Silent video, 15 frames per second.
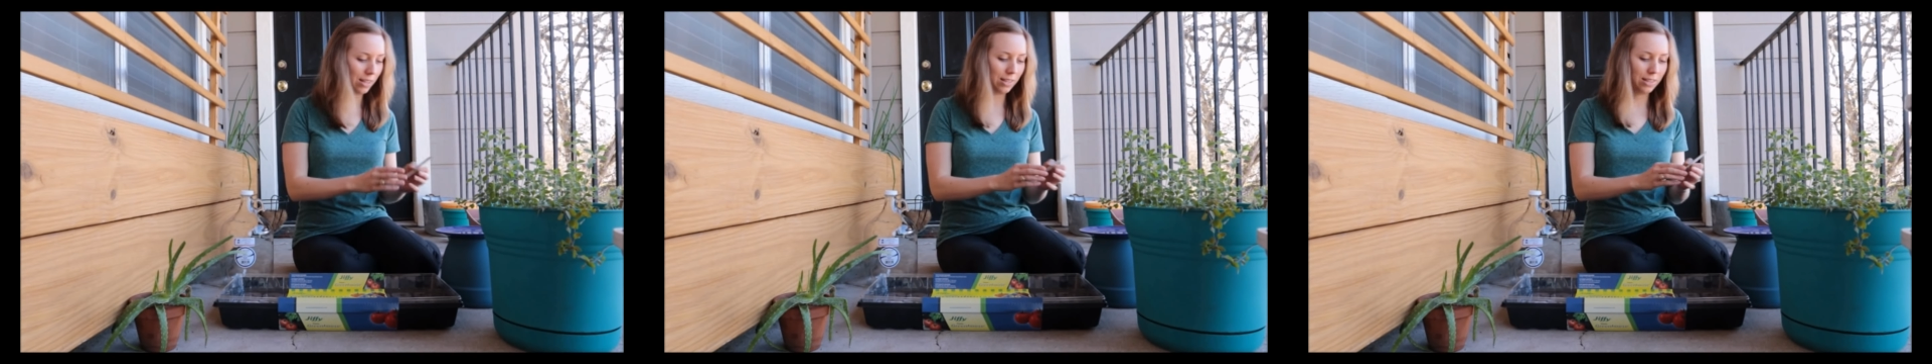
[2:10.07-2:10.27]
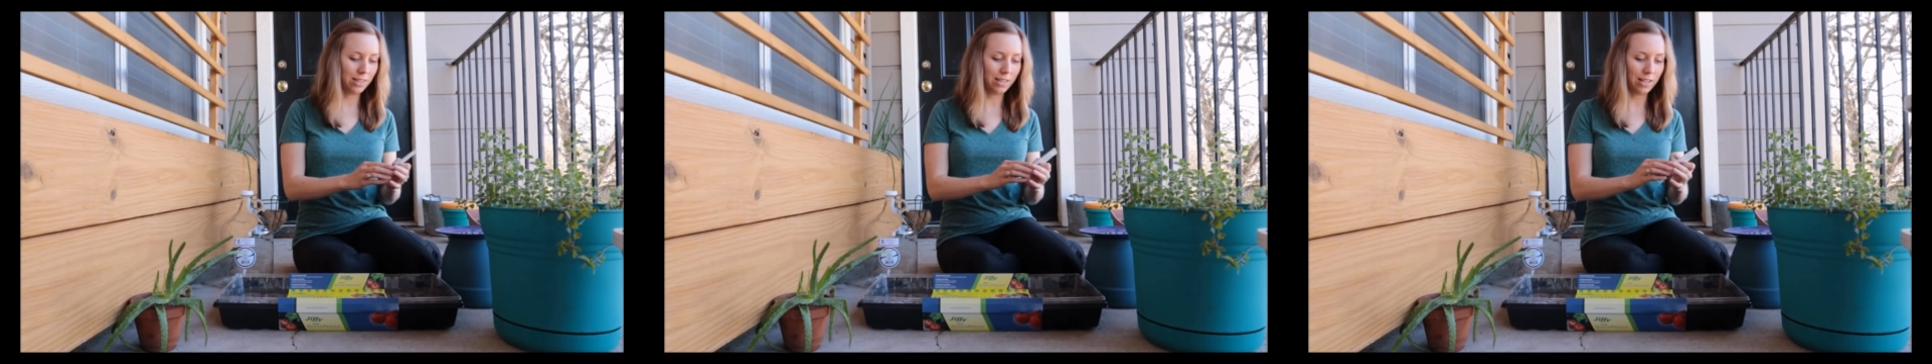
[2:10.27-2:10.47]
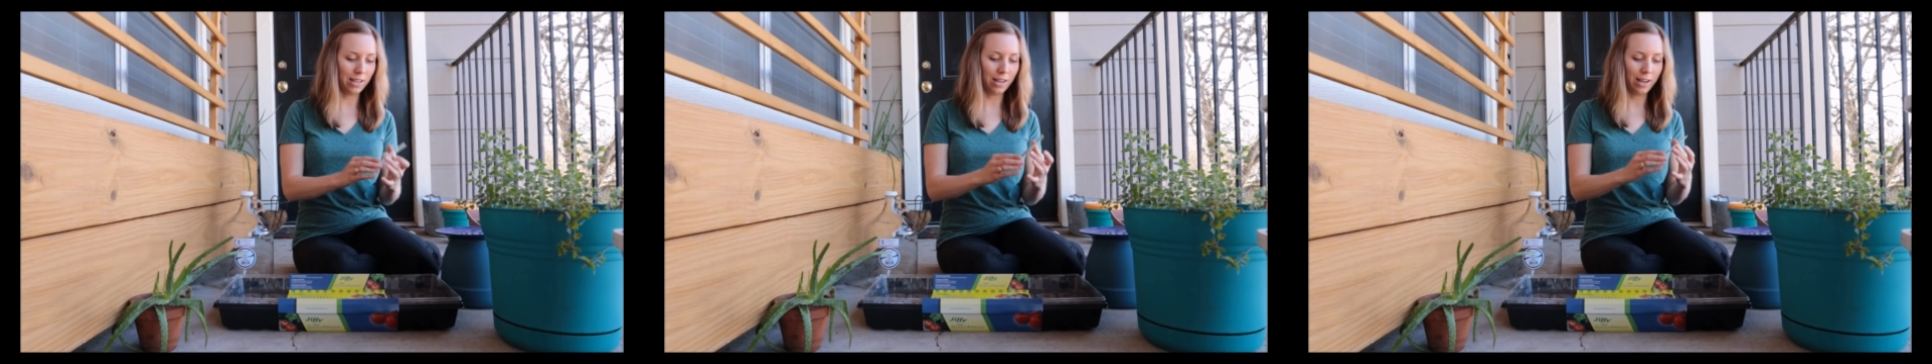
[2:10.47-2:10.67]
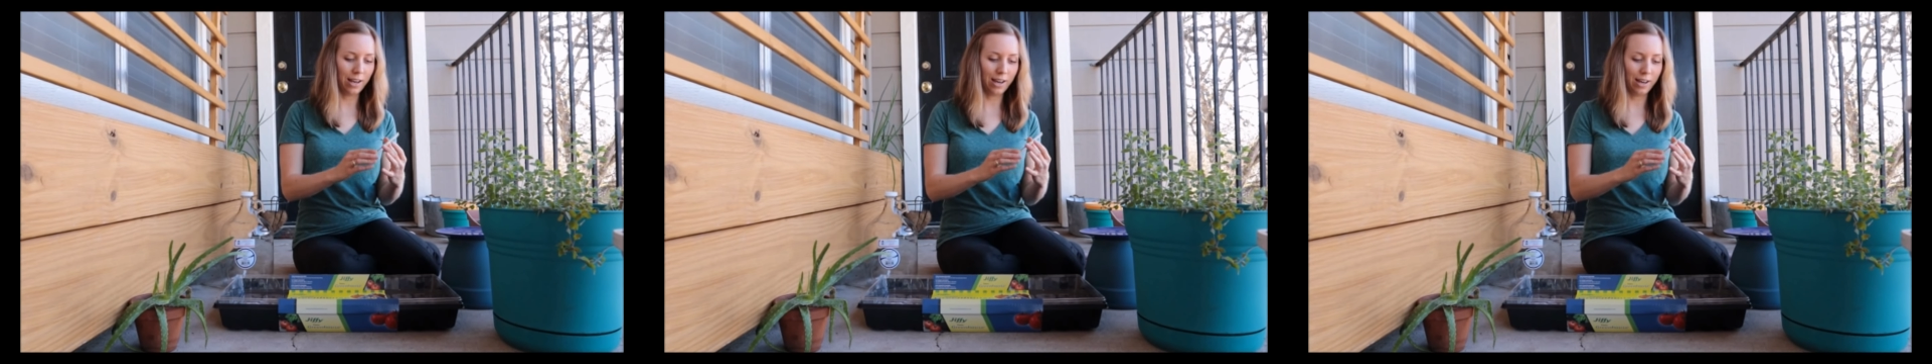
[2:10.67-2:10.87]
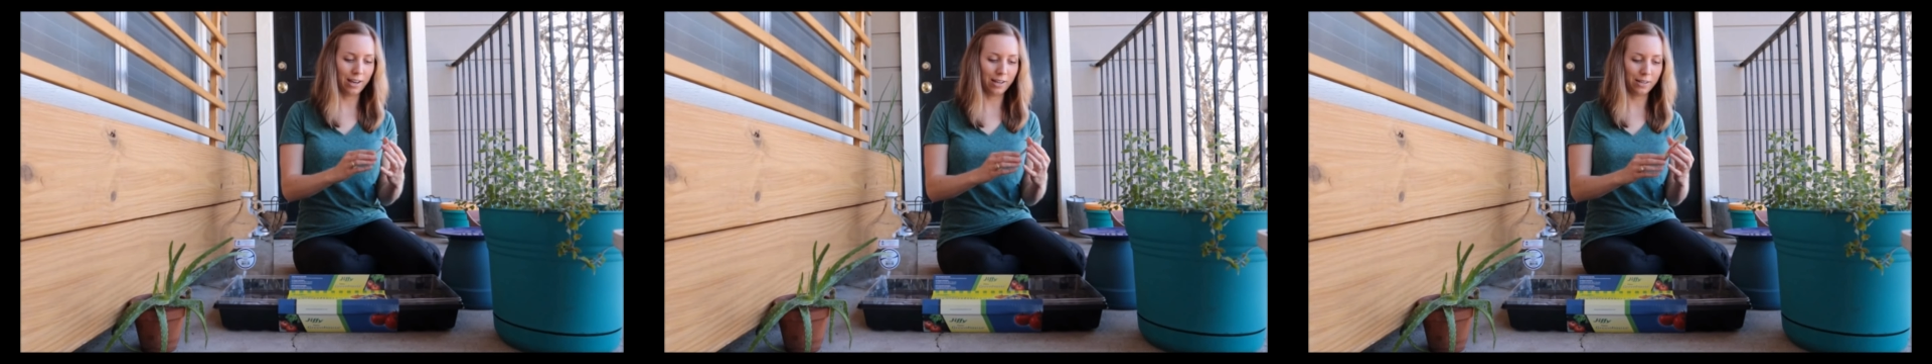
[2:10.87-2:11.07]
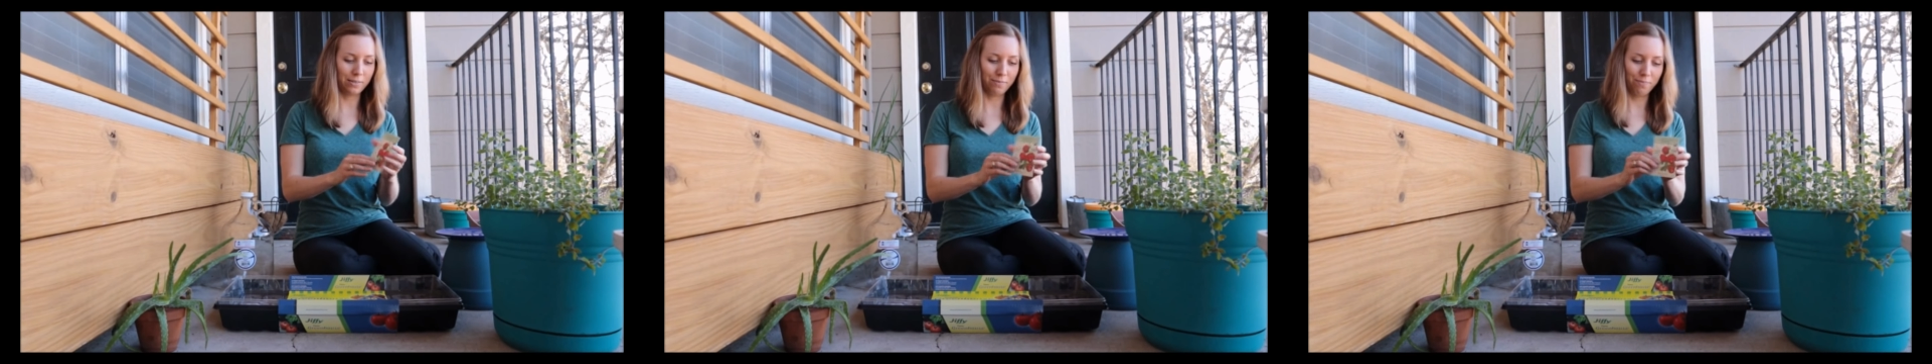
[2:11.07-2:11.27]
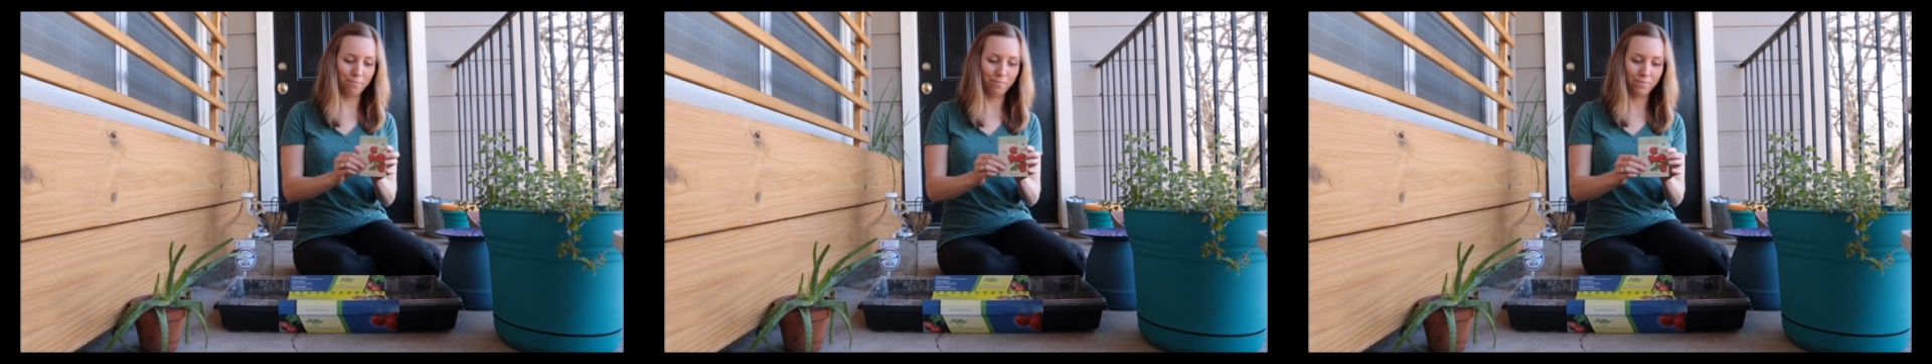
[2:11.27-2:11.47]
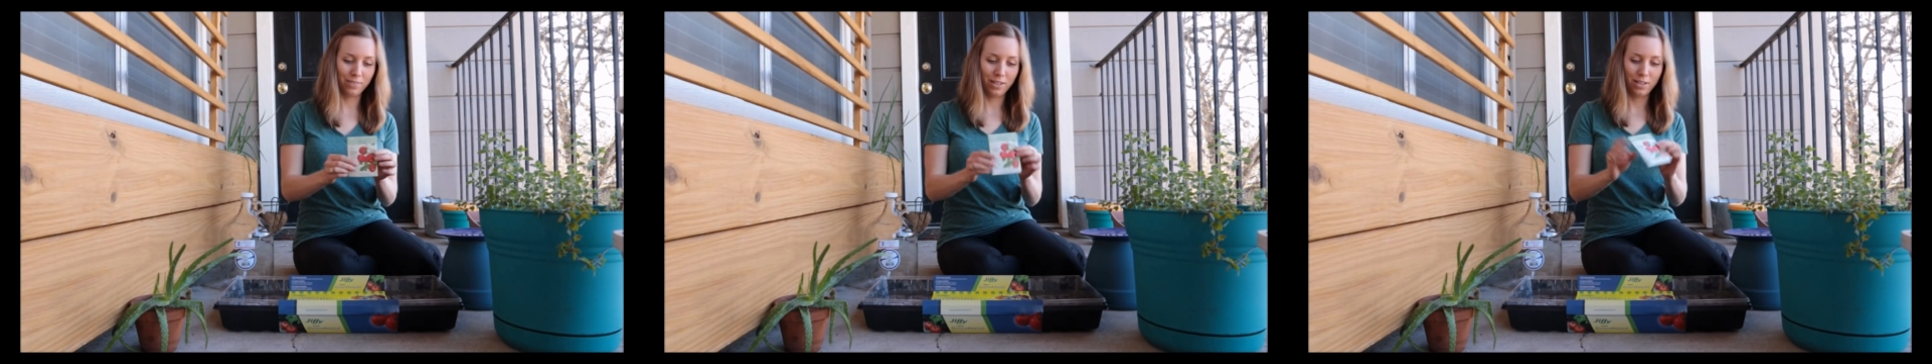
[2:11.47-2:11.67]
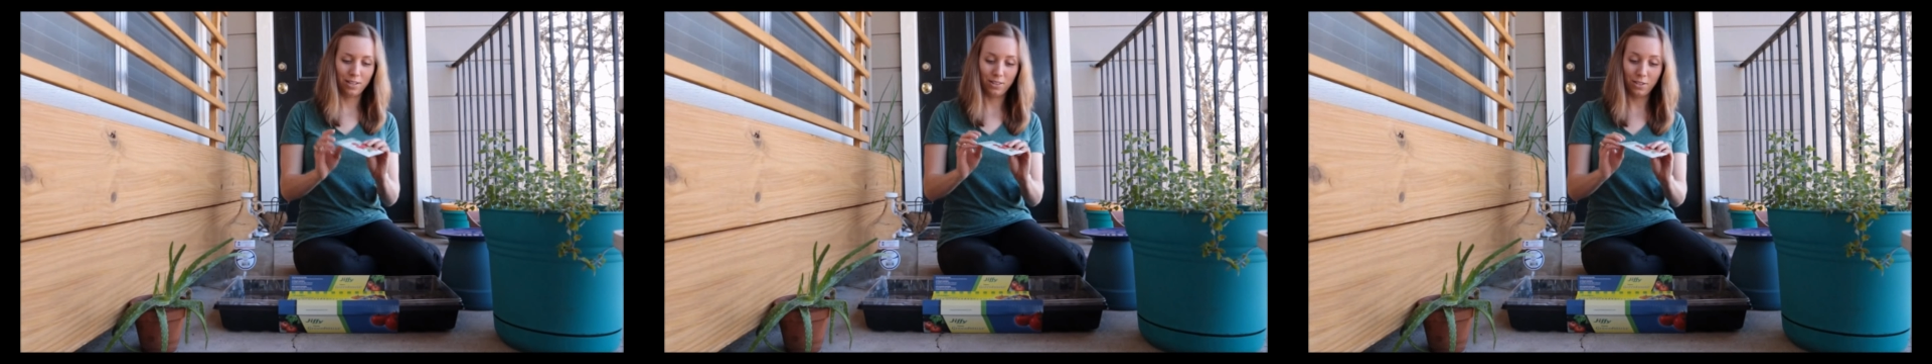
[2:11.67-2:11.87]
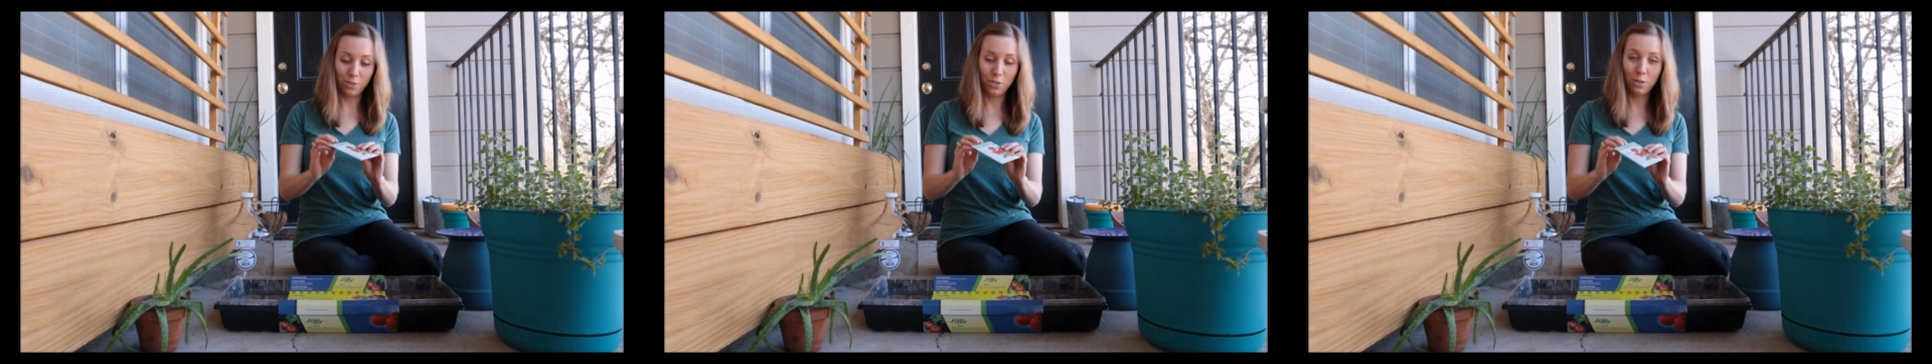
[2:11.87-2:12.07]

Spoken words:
these are